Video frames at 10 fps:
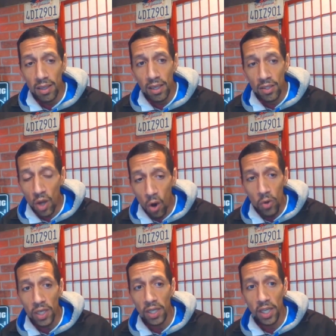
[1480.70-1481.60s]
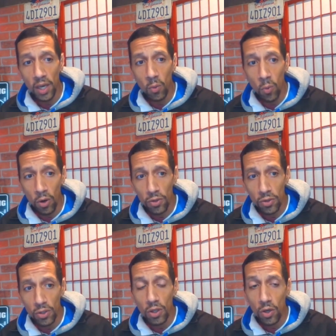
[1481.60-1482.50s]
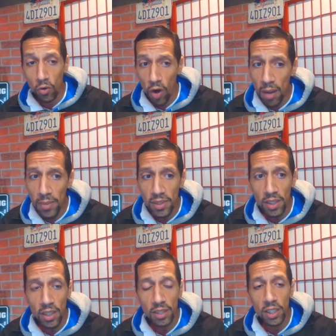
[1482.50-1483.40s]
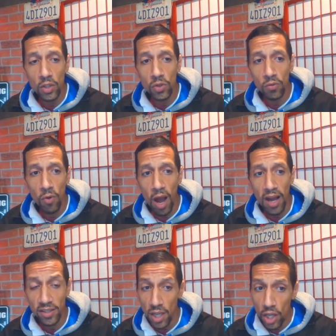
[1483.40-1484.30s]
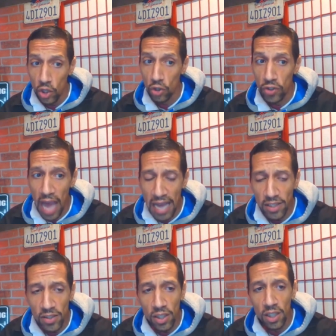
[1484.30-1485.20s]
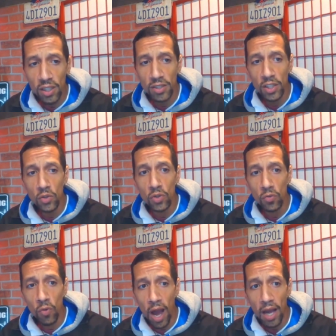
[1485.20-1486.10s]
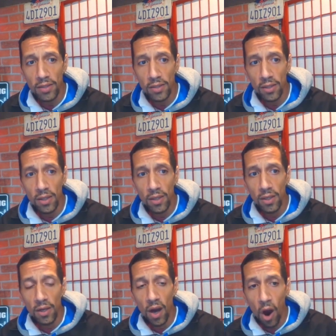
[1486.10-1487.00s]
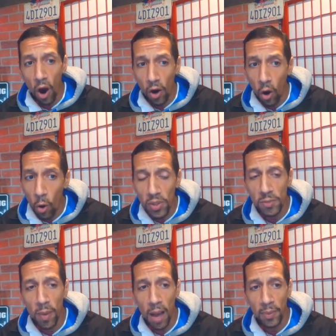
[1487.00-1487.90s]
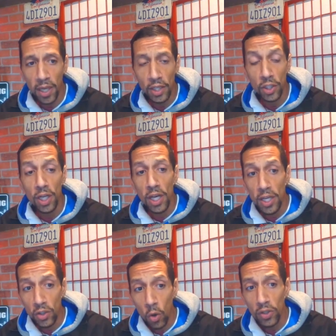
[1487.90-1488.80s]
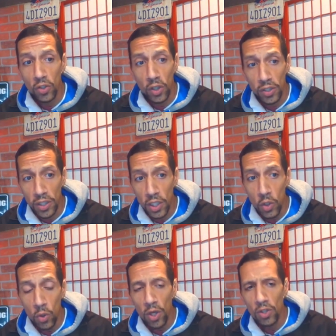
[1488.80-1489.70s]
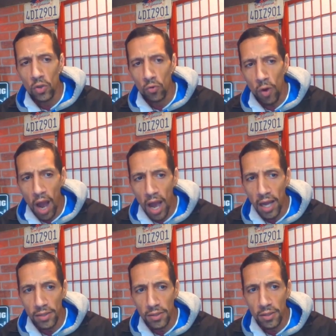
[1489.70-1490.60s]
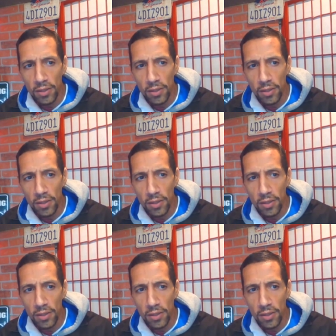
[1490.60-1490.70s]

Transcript: It's only going to get worse. Crime is going to continue to rise. Your taxes are going to continue to rise. Our homeless population is going to continue to rise.